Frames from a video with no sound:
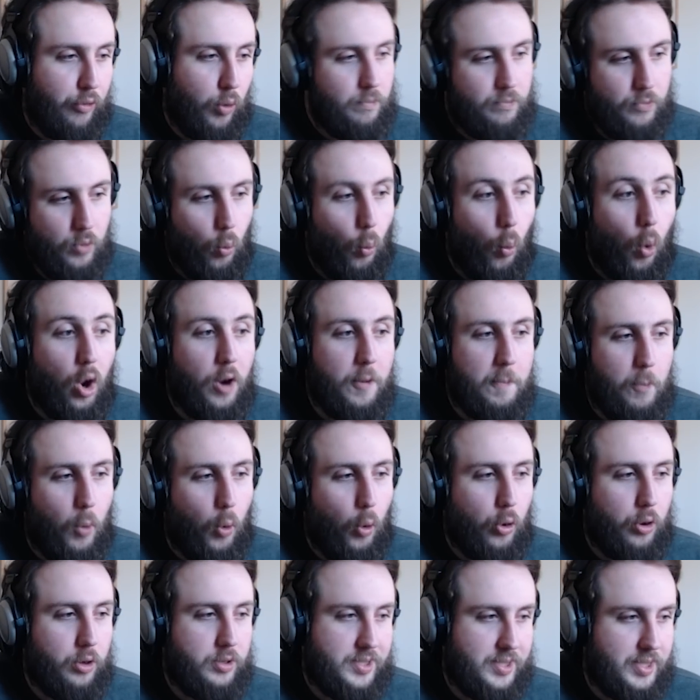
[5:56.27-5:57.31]
one
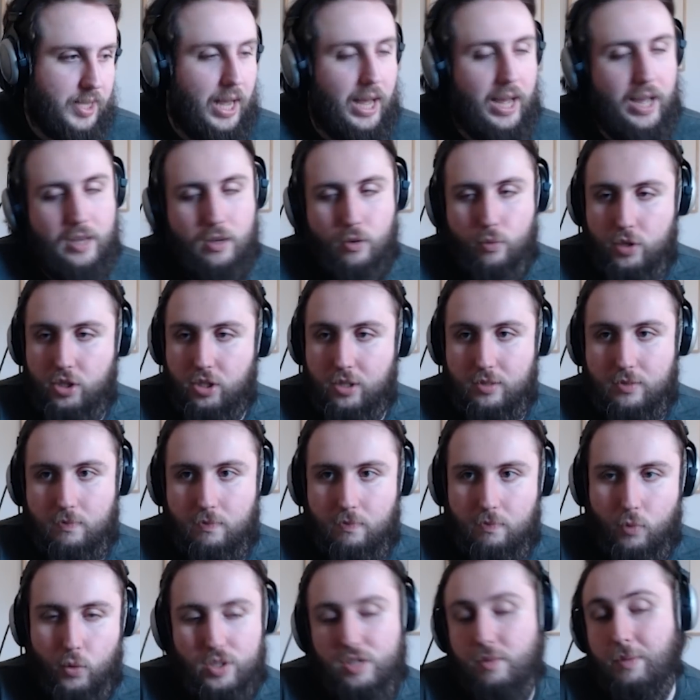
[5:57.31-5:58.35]
more stack, which
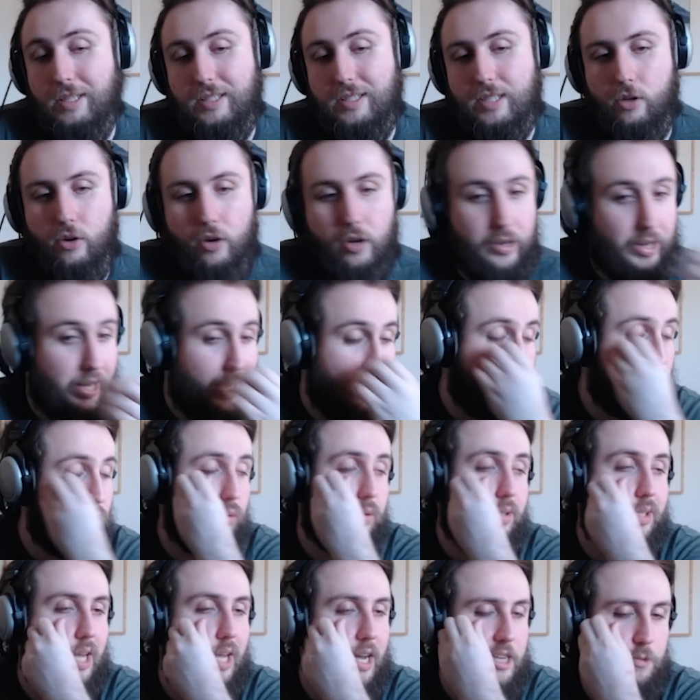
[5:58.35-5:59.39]
means that you're going to get 2
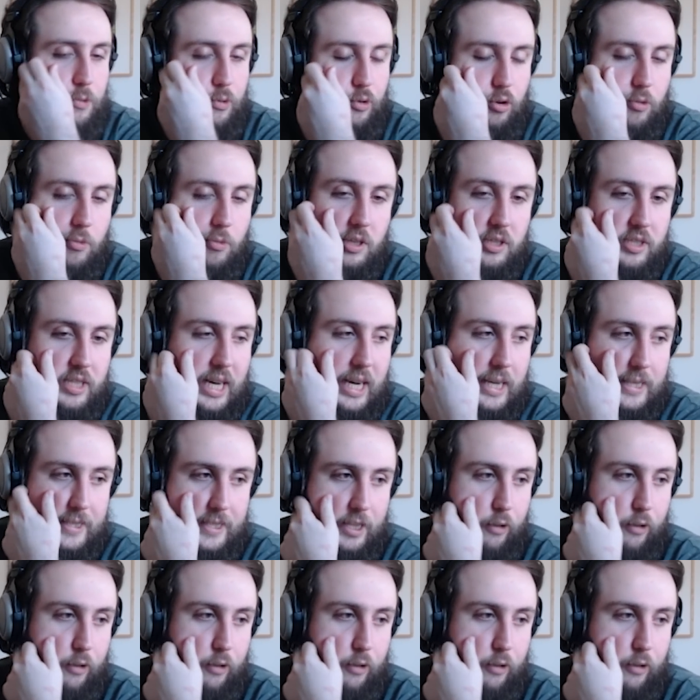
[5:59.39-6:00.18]
stacks per normal attack instead of